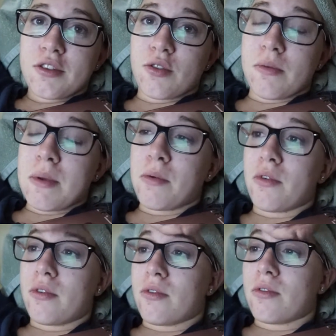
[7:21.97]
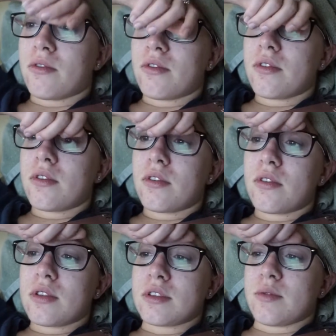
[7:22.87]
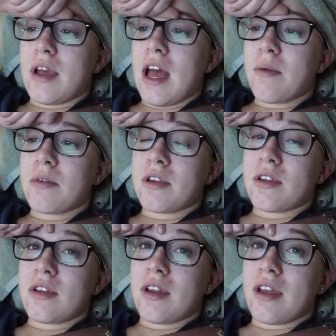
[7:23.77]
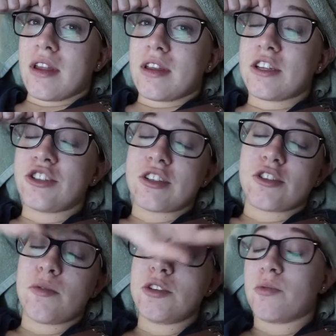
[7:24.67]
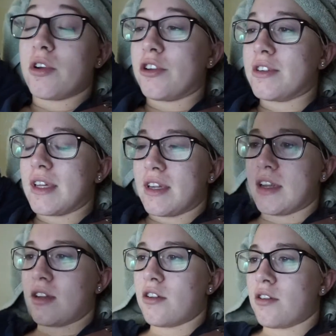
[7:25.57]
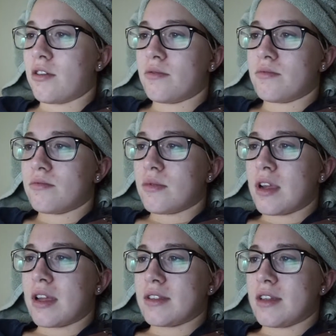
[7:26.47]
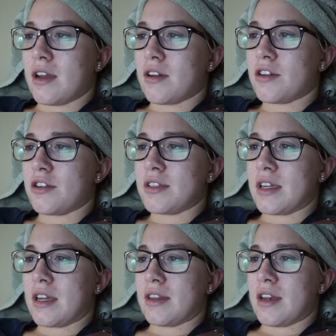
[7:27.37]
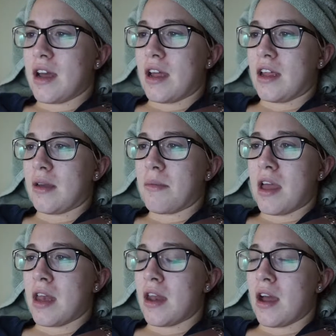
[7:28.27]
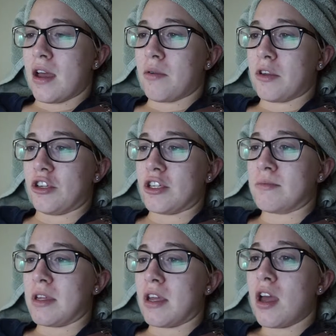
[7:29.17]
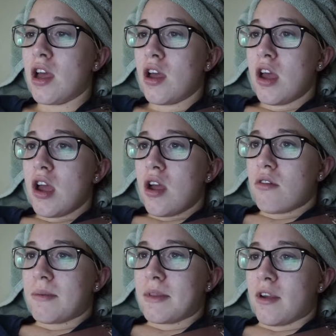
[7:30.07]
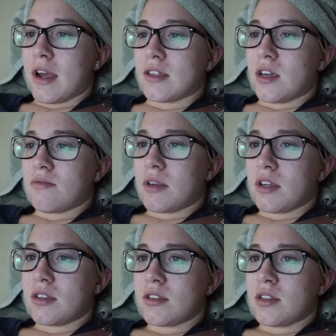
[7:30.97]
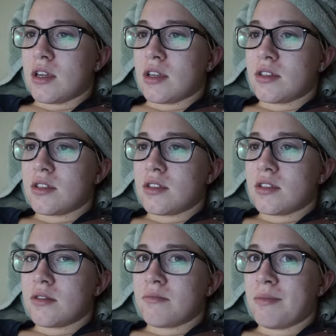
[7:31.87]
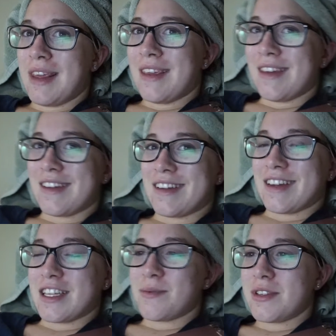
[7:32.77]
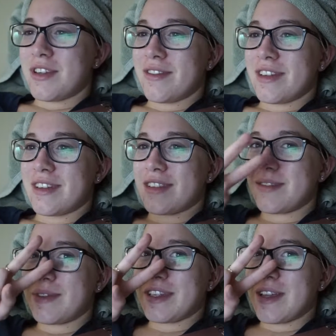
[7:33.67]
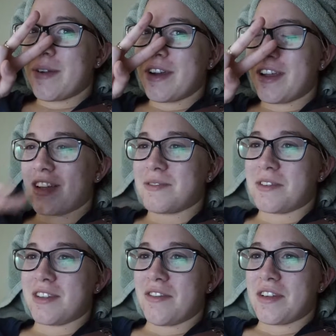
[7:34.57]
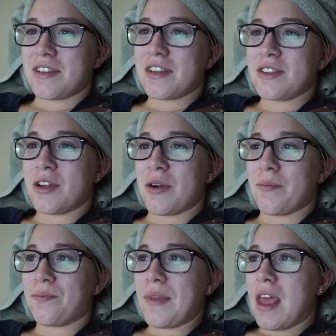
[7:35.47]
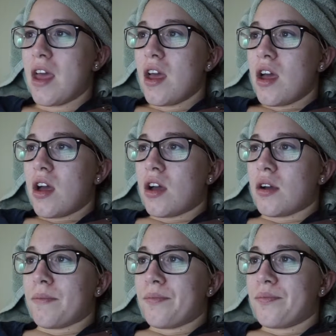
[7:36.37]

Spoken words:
told the people this is what happened. And he's just so much more understanding, understanding than I am. And I would just be ripping their heads off because that's me in customer service, because I work in customer service, so I